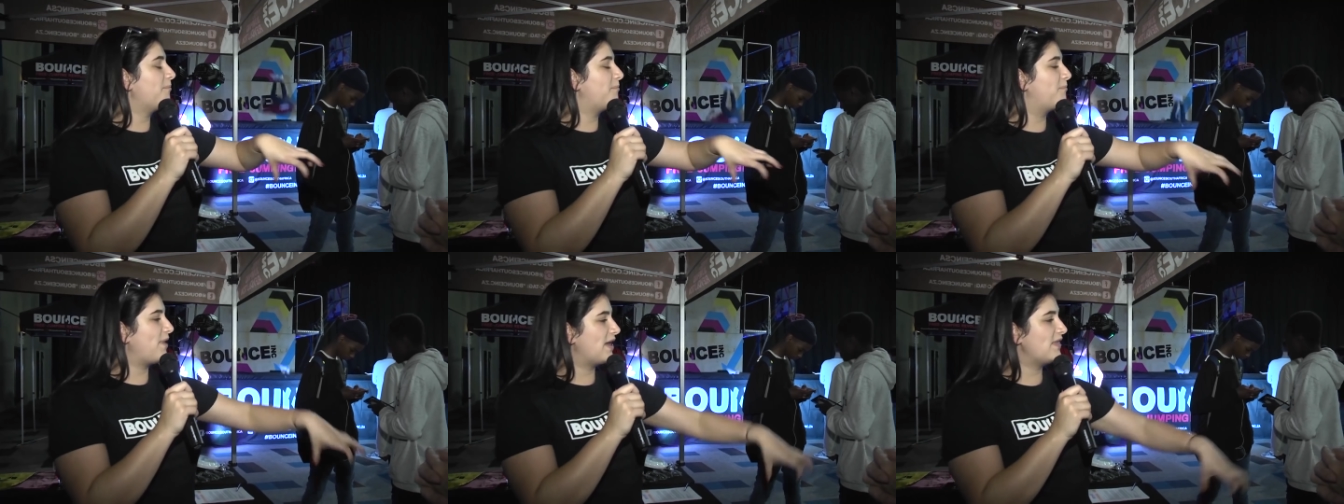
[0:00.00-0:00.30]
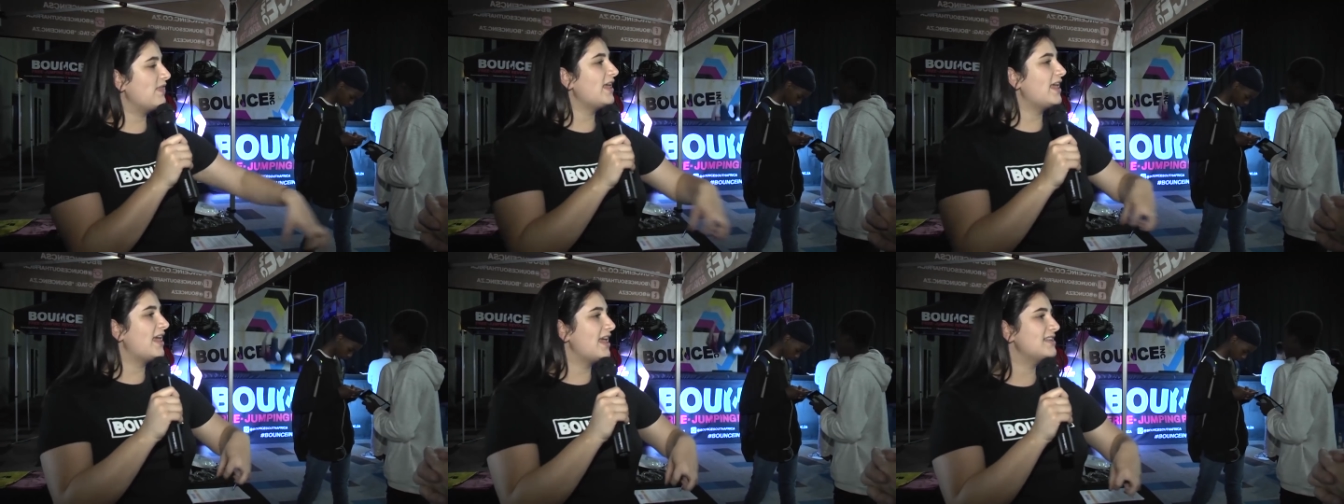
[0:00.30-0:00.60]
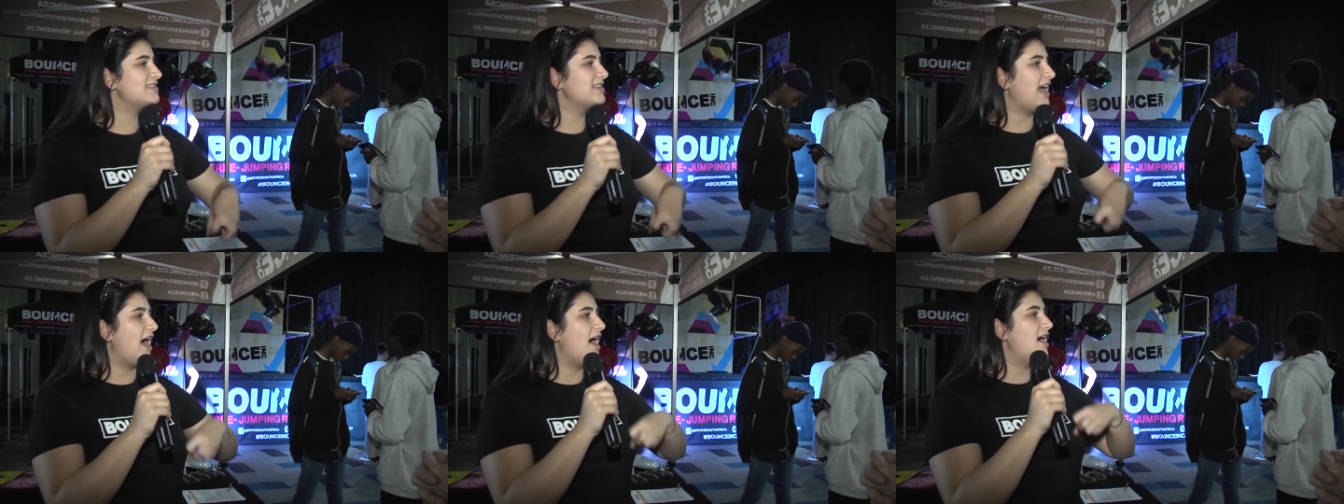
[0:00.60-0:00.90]
Bring the
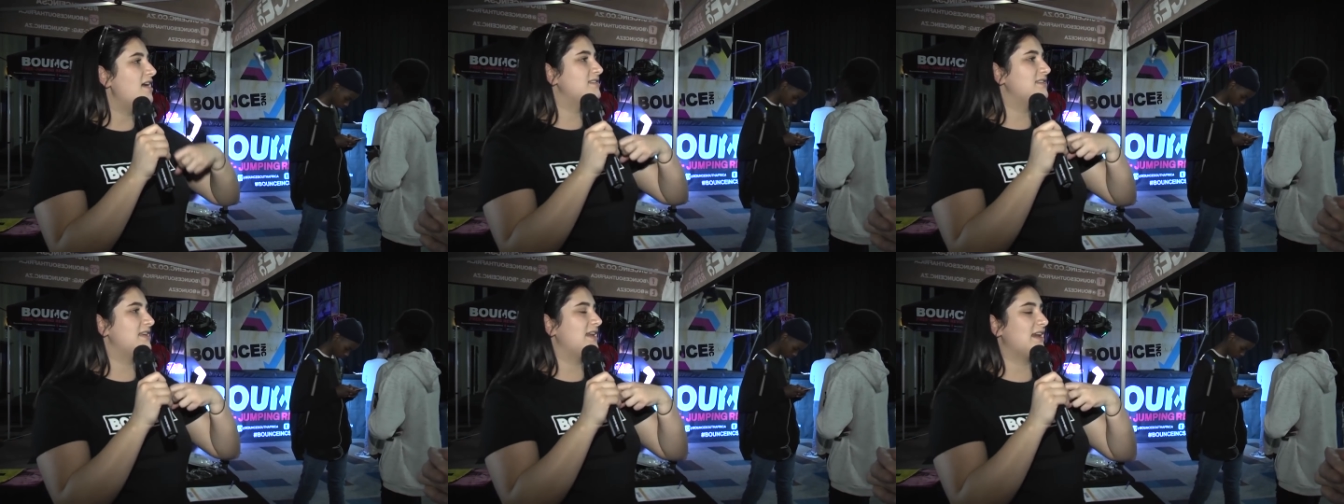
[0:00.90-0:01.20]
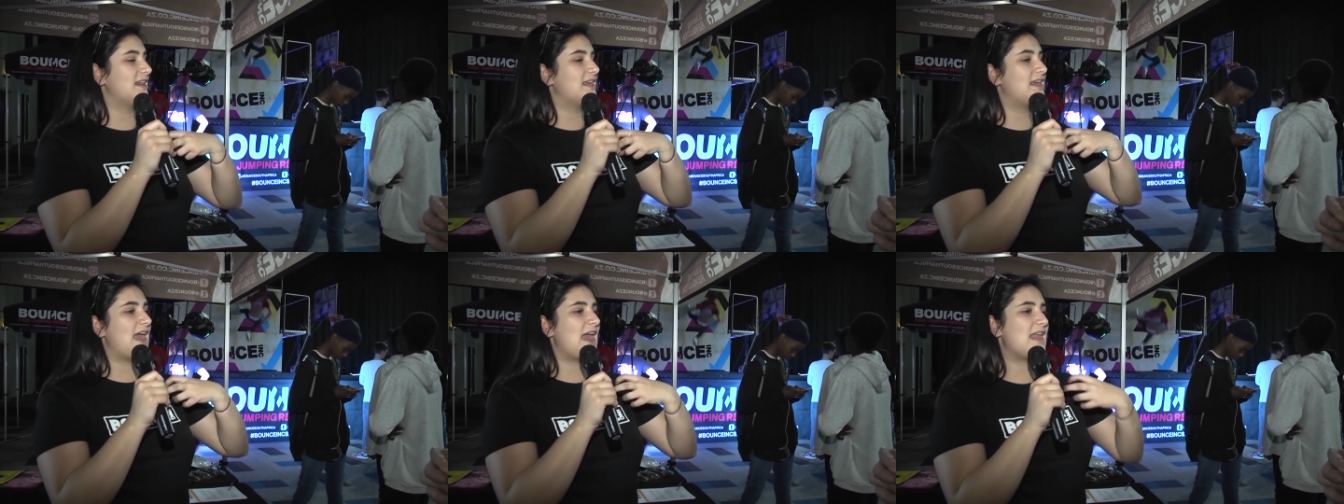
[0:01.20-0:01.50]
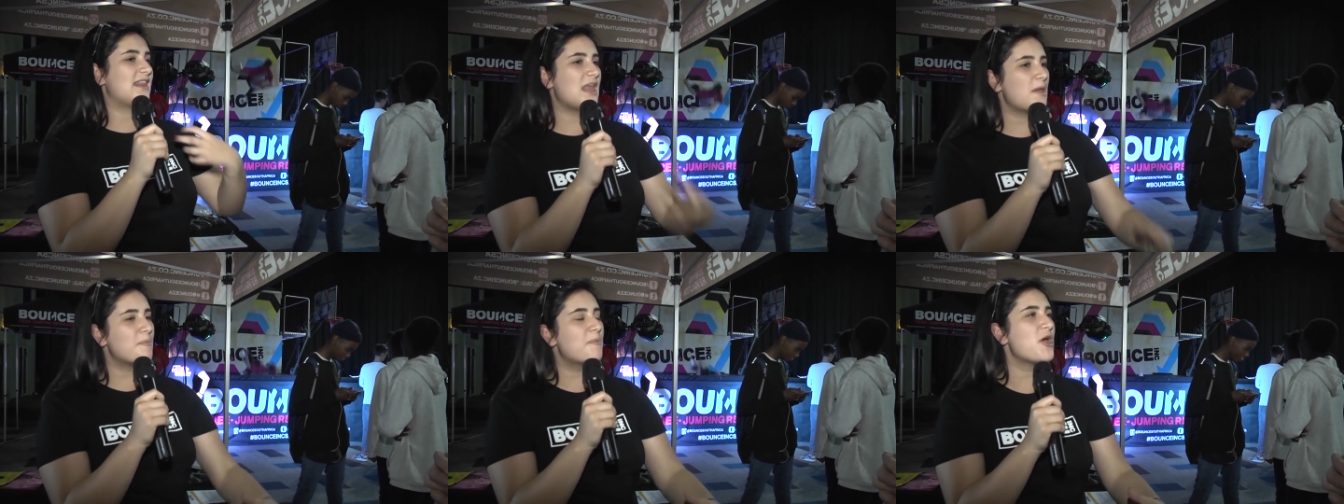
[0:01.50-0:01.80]
kids out and
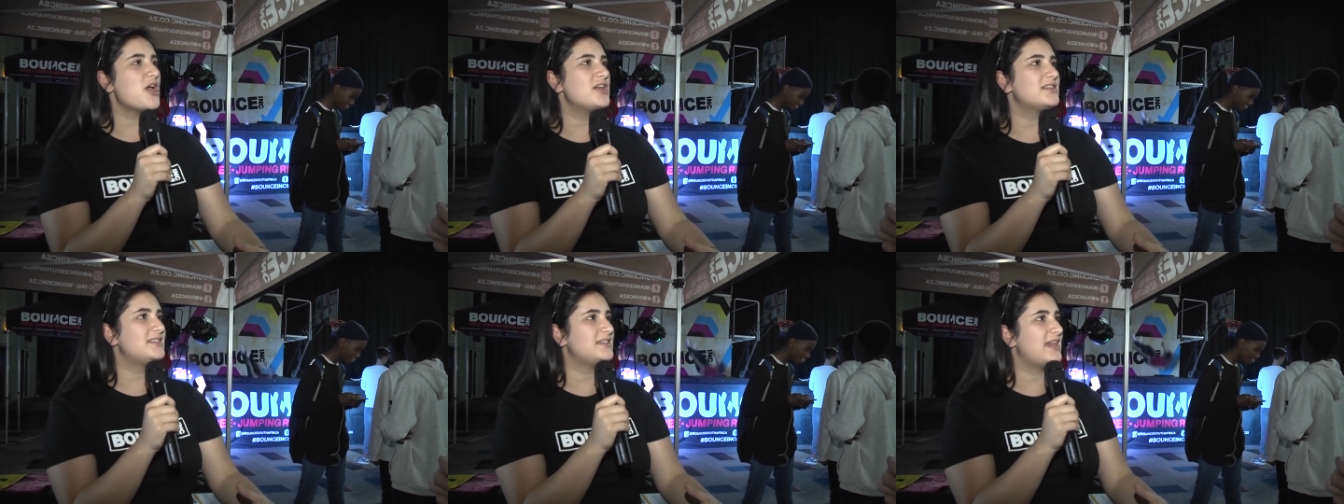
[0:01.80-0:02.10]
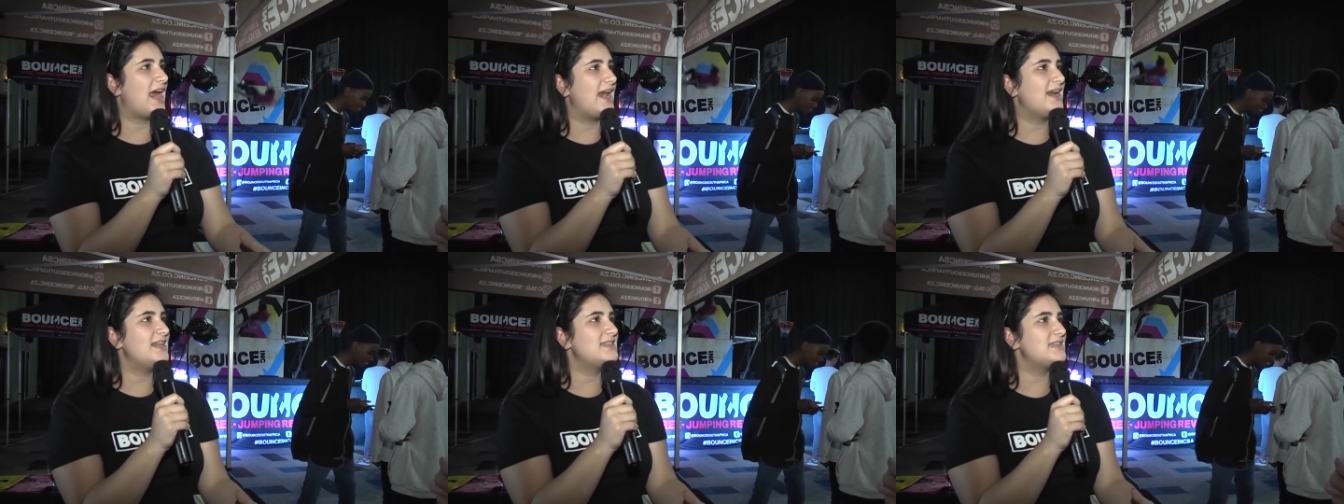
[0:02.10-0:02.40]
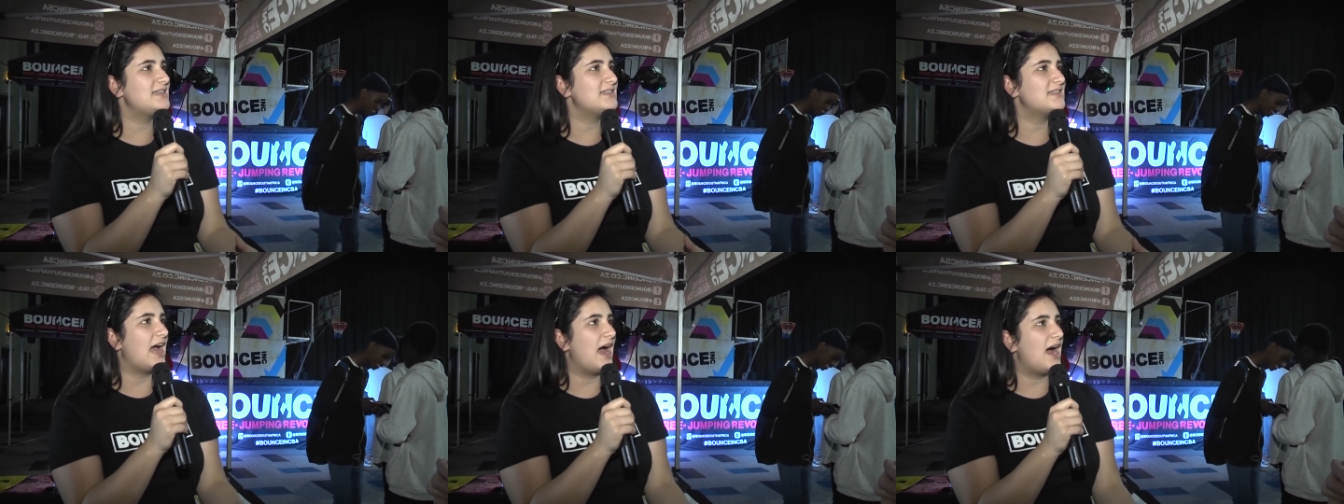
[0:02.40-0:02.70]
get their
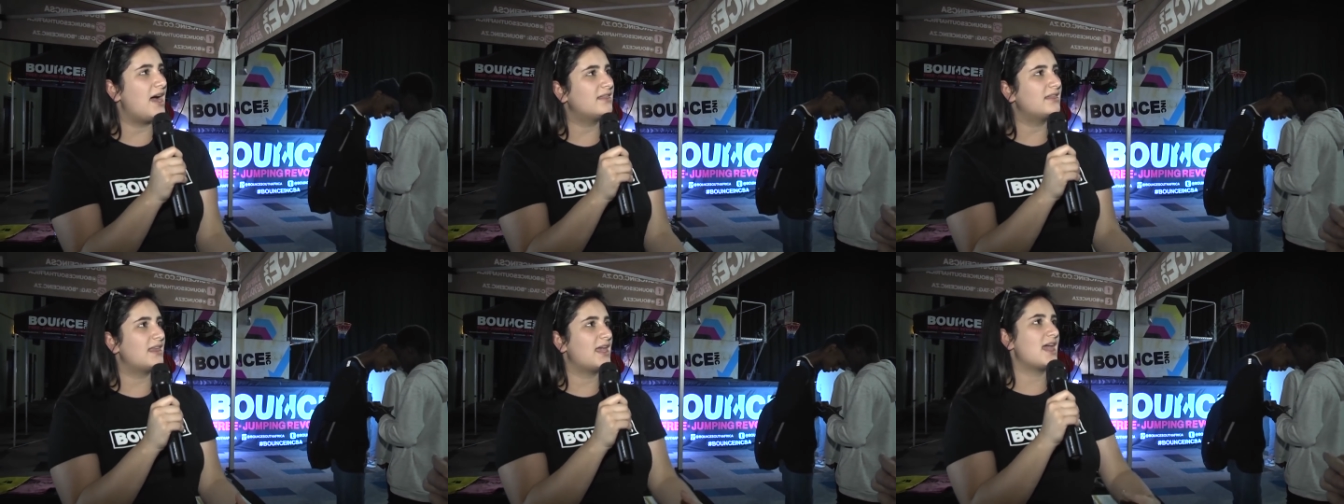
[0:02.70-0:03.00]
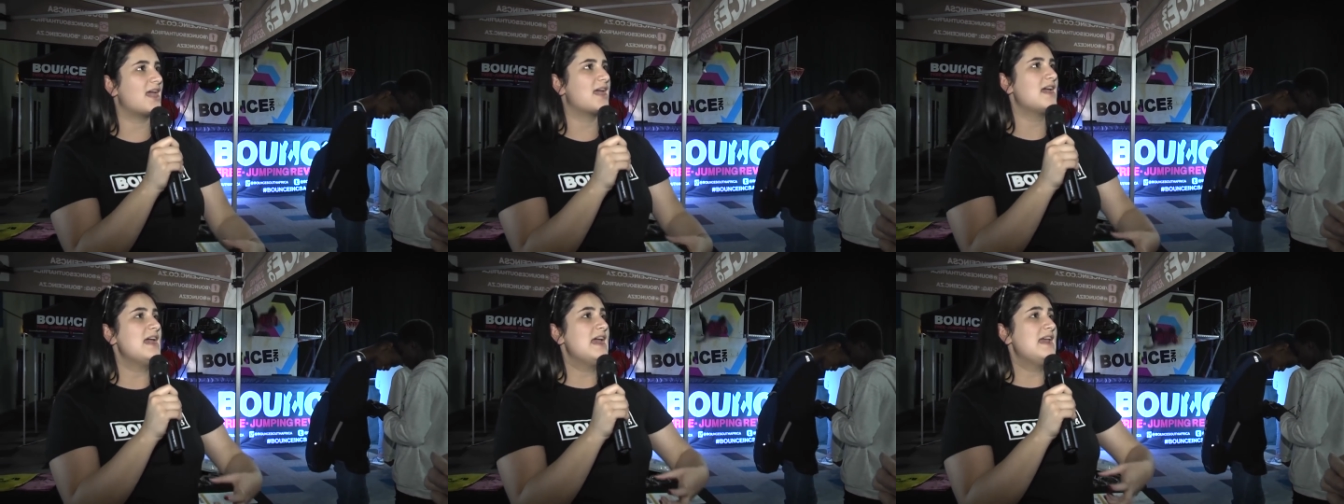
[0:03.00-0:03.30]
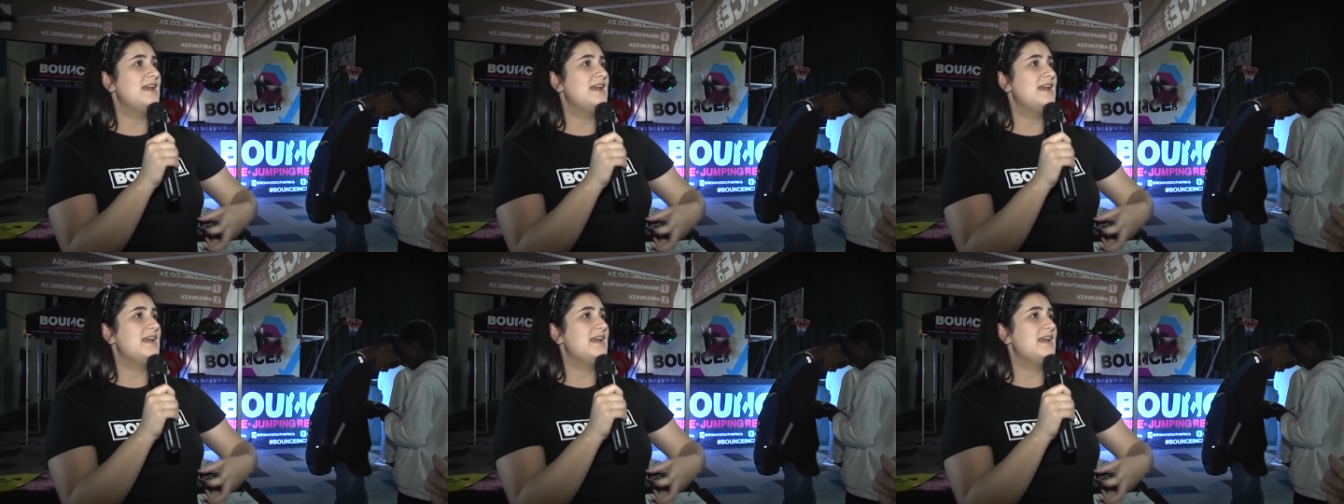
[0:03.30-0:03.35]
personalities out there.